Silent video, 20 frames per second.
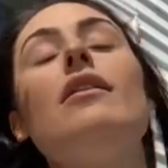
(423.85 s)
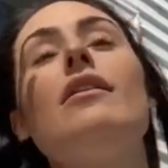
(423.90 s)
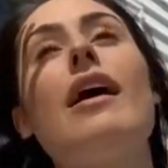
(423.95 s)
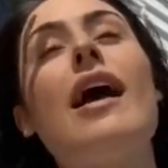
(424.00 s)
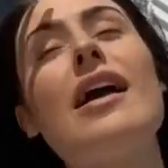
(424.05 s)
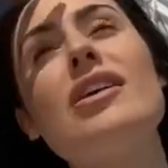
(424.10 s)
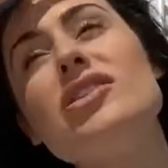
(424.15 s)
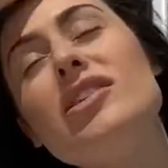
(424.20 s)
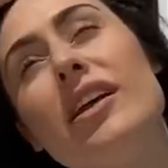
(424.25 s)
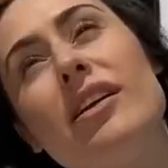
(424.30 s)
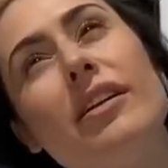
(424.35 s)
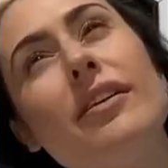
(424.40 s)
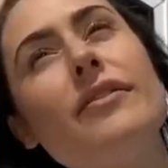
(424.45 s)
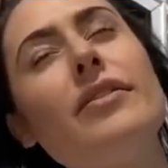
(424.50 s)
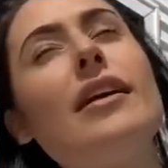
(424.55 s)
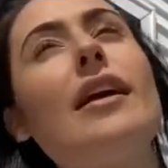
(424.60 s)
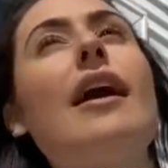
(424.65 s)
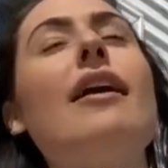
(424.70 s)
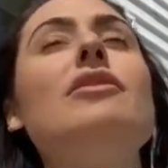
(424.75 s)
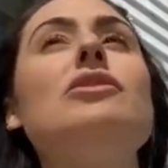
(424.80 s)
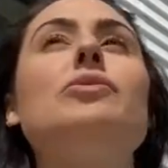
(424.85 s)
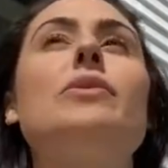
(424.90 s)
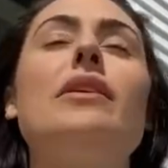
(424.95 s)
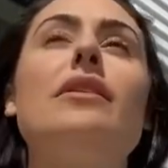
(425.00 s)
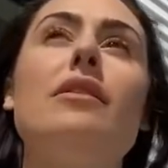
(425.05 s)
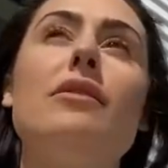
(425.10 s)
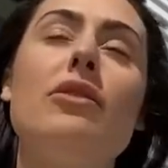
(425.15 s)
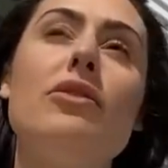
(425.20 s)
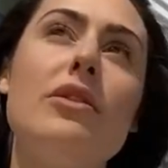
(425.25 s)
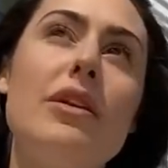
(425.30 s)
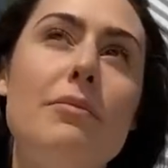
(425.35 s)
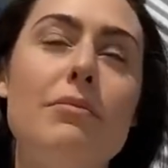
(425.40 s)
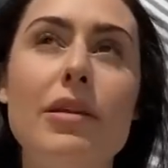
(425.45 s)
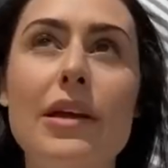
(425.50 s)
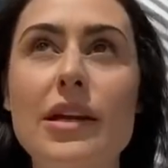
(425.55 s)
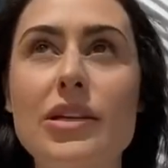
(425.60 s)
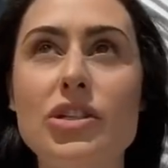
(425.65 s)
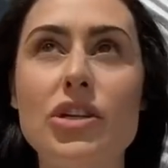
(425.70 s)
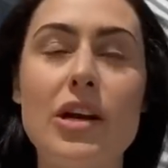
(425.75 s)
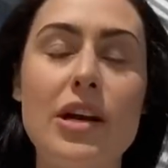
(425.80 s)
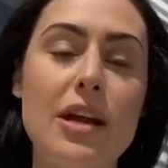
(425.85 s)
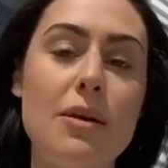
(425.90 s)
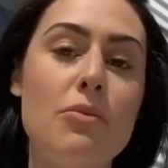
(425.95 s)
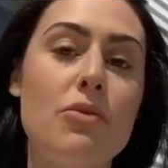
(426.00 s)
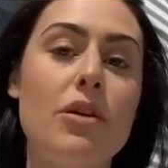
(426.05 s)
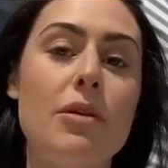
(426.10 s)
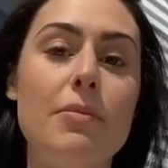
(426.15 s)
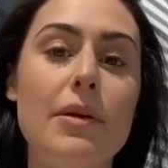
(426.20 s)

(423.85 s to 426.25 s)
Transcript: actually, I don't even think I was wearing the green blazer anymore,